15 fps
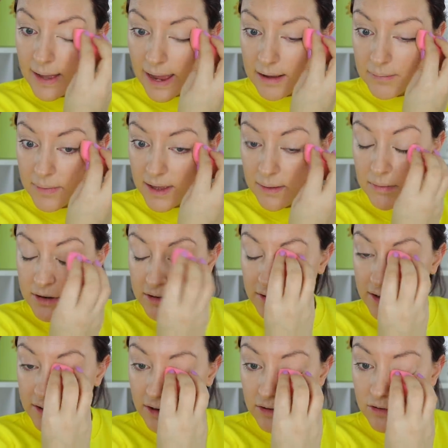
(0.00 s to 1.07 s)
hate me because
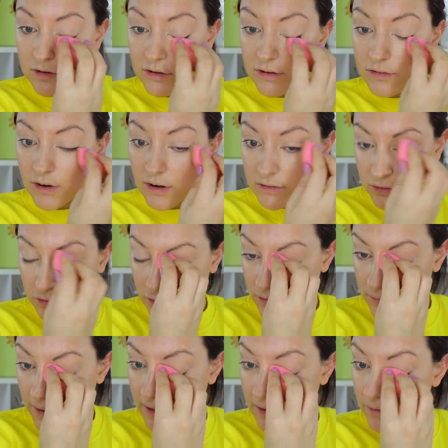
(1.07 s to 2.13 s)
I don't do drugstore
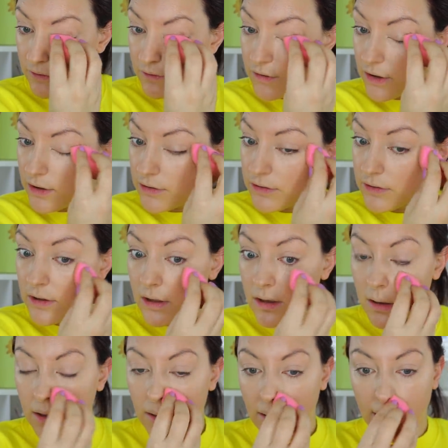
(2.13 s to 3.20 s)
or makeup reviews,
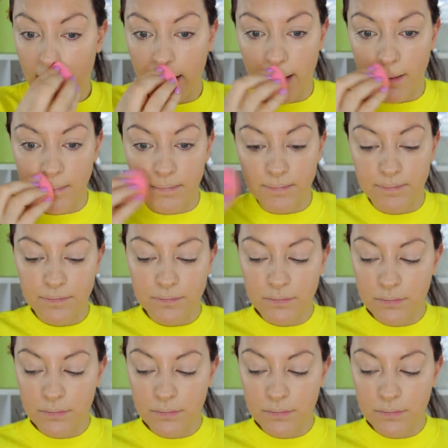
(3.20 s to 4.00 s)
um,